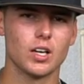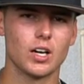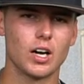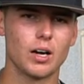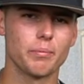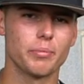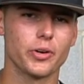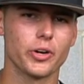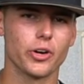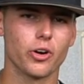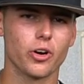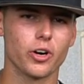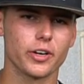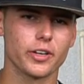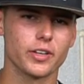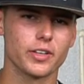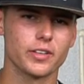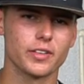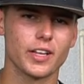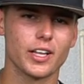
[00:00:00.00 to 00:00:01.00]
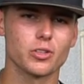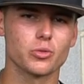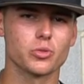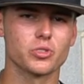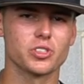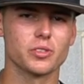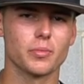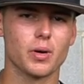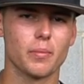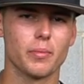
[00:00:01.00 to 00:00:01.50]
I'm Perry Hargett, and that's
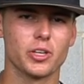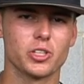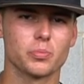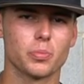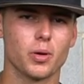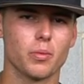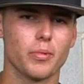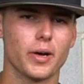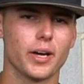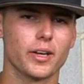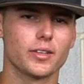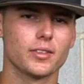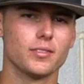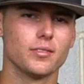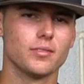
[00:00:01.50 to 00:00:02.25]
what's in my baseball bag.